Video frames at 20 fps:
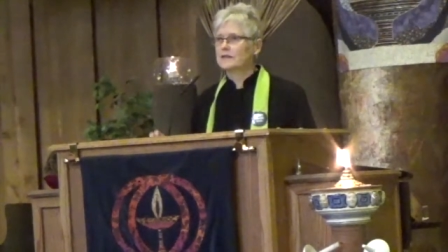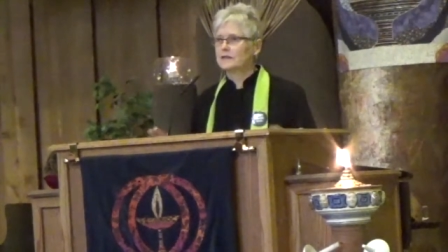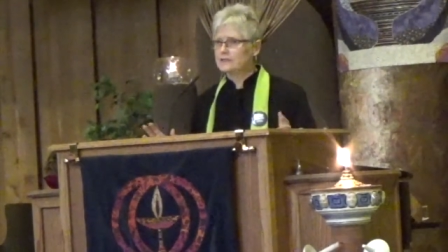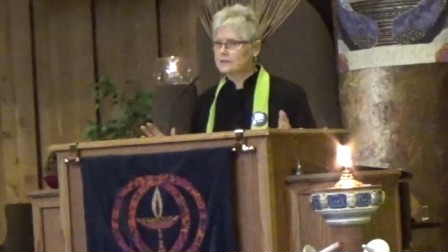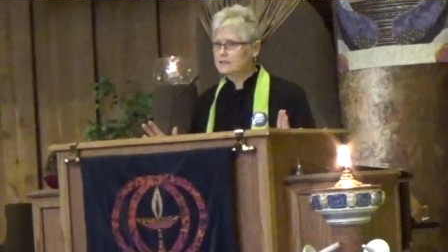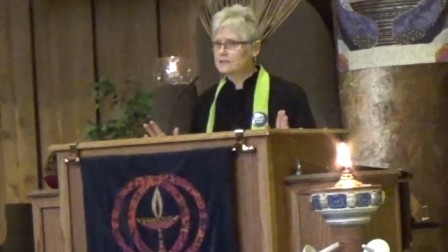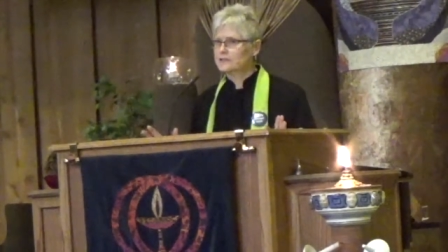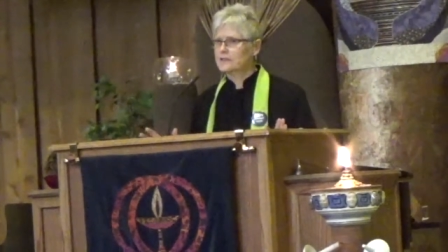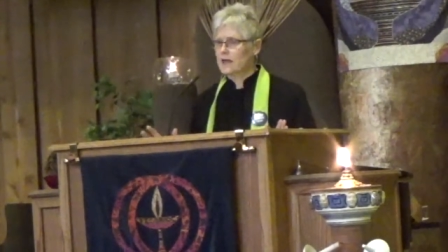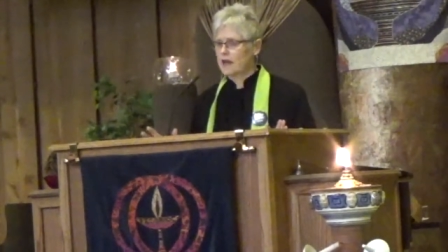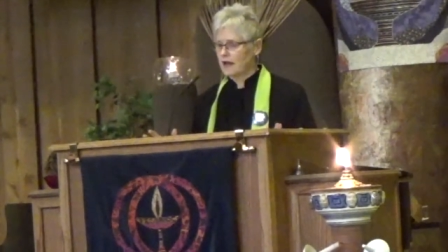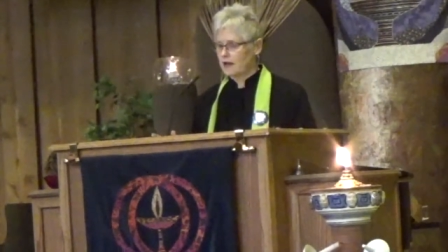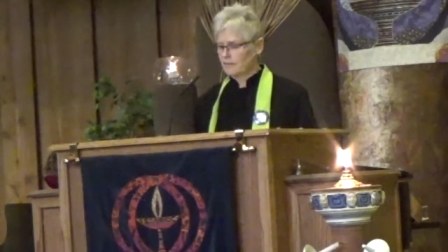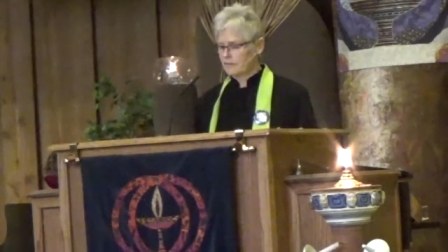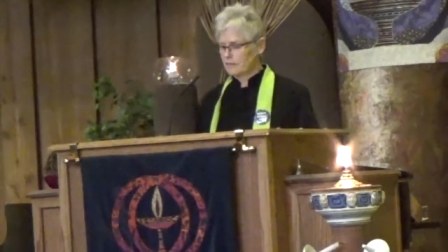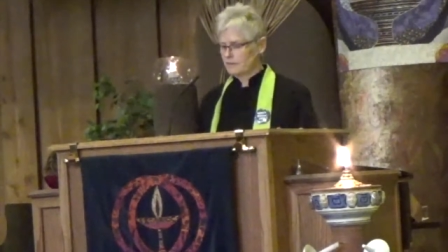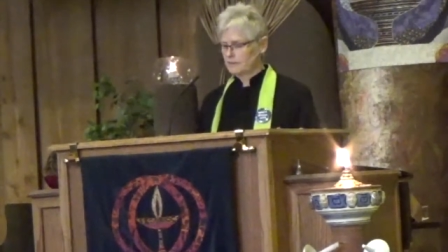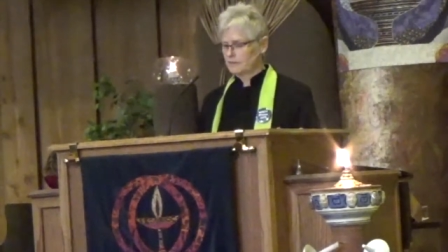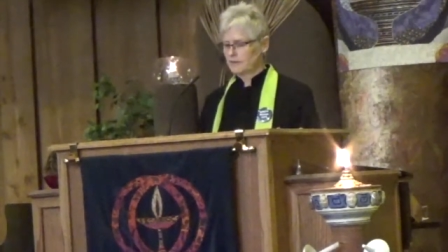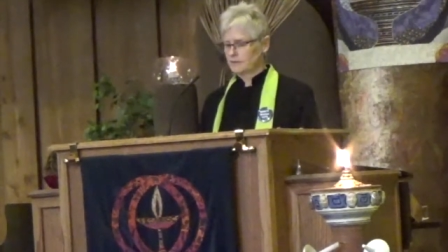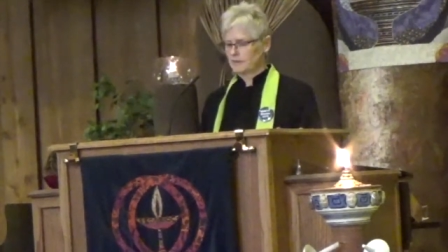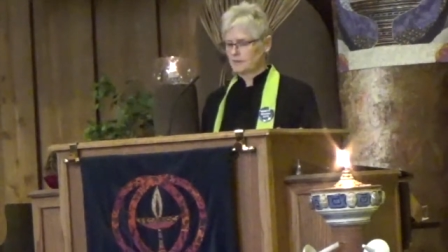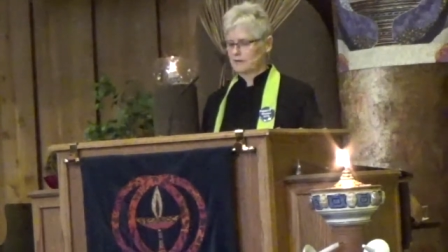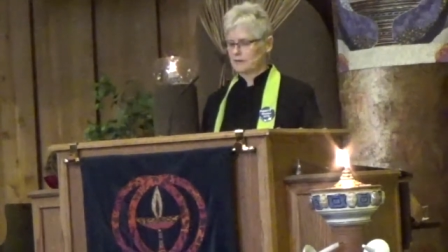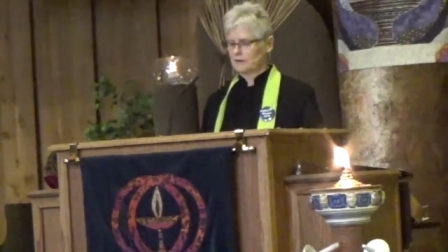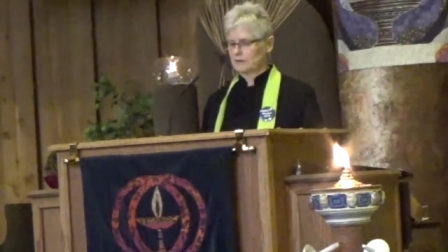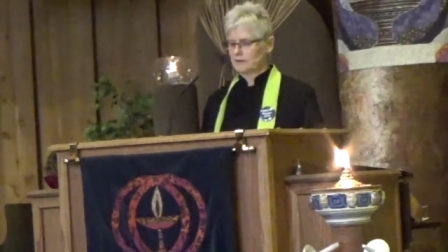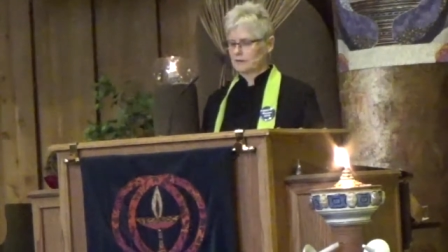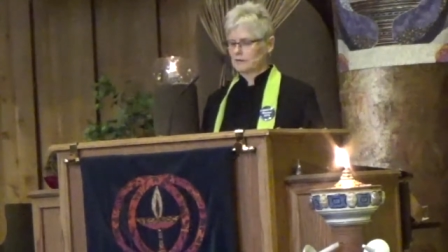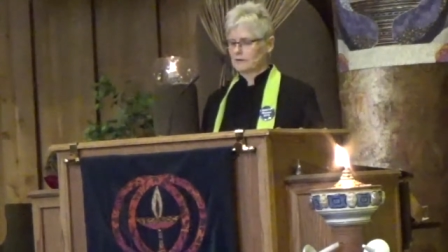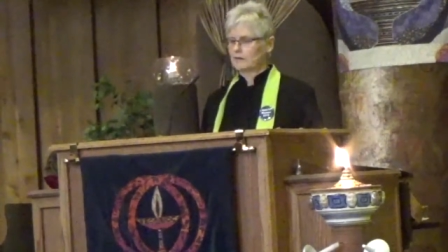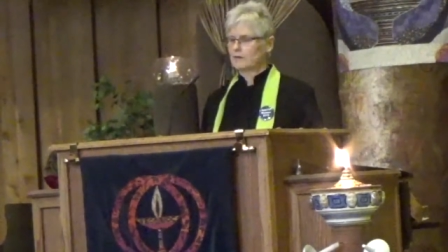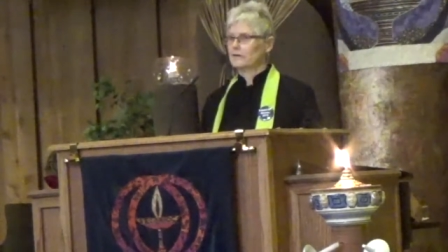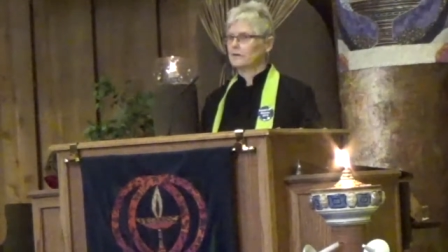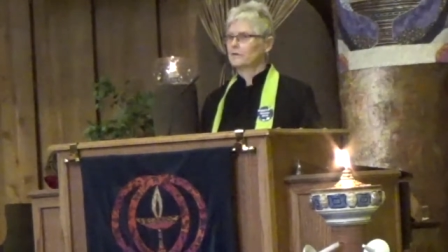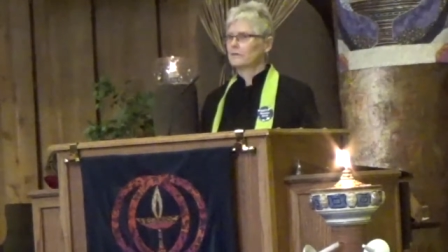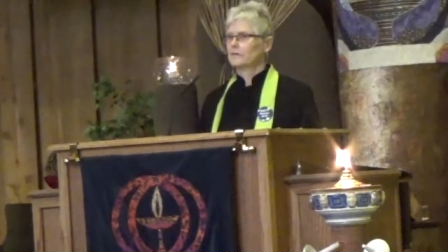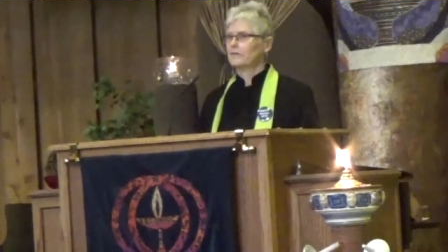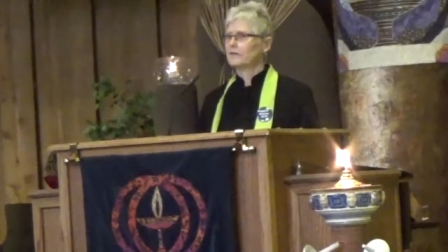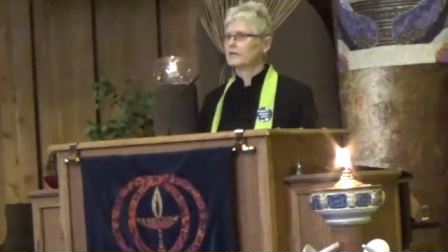is death.
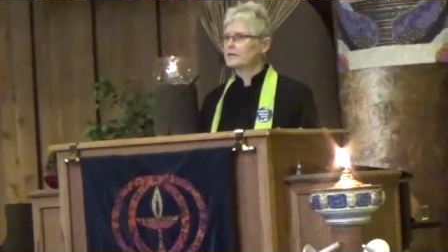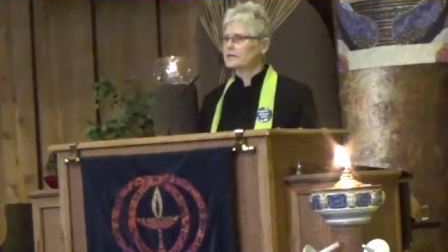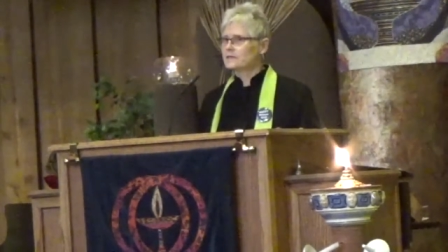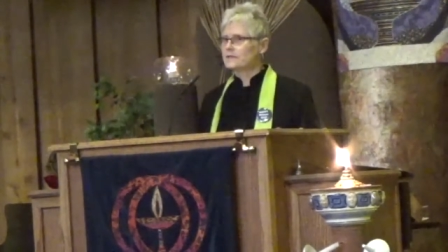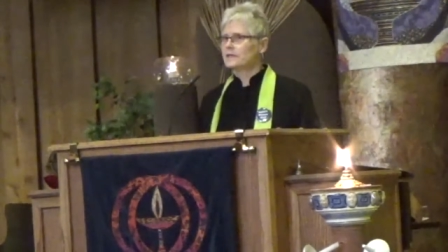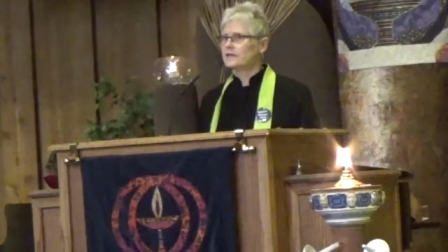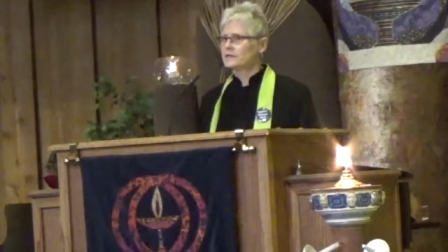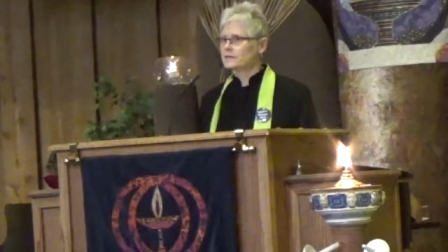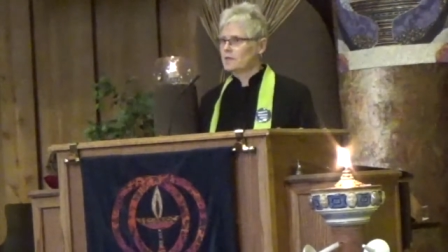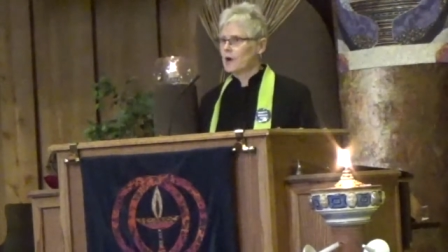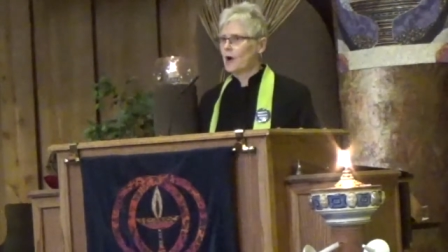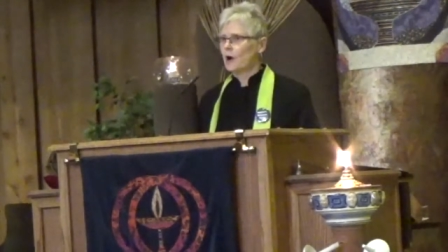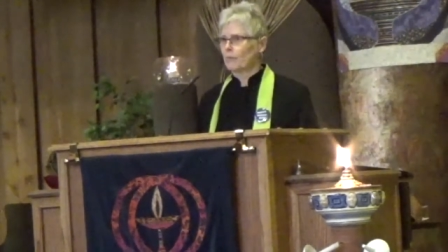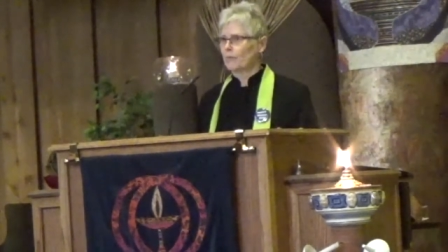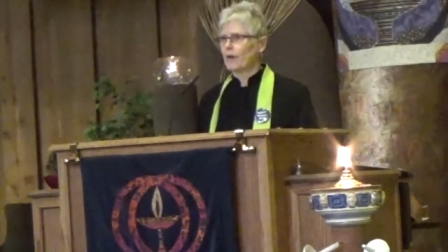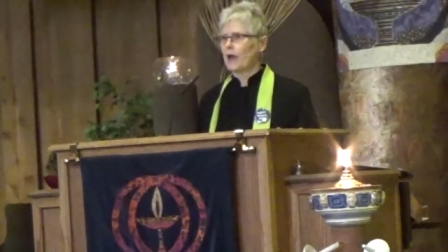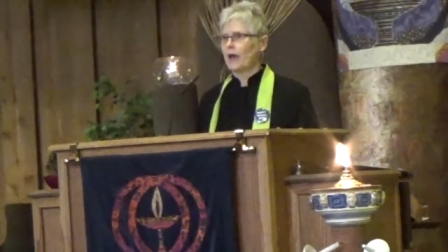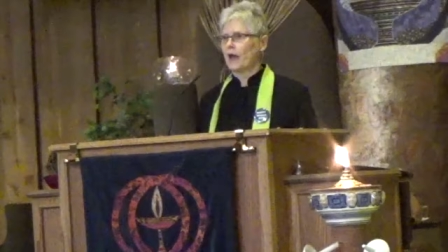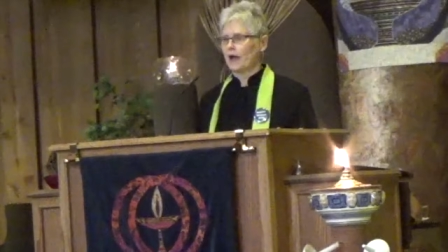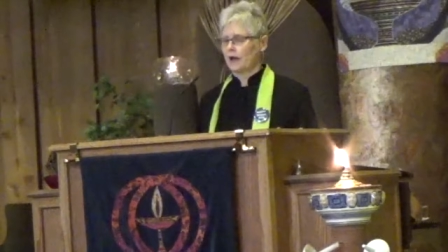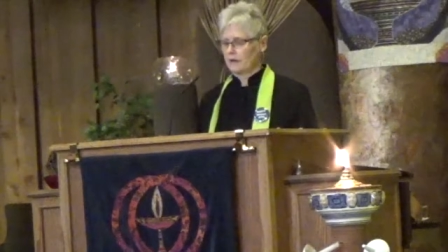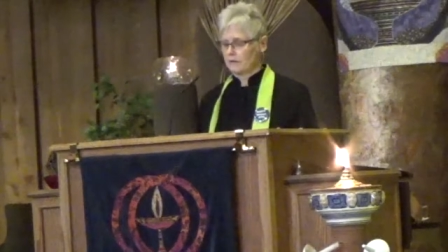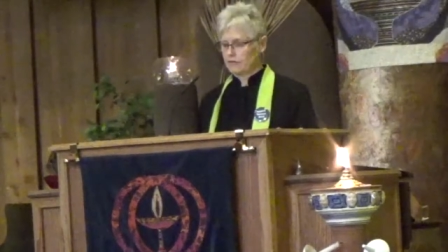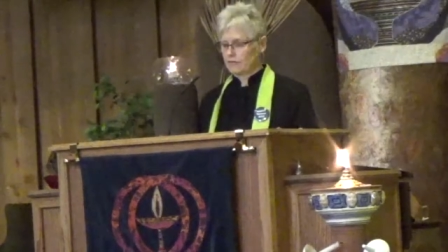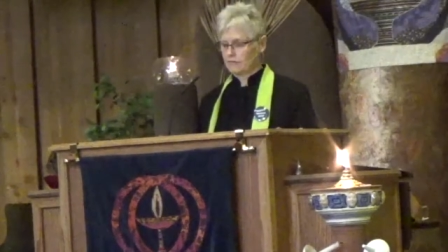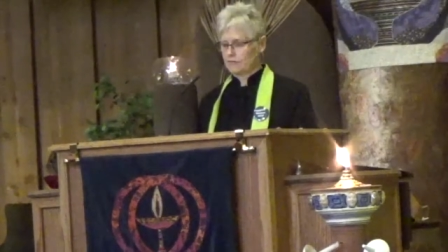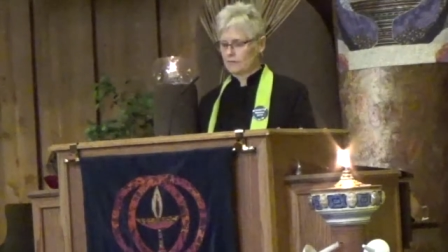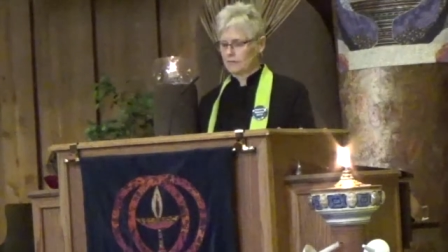This is our path.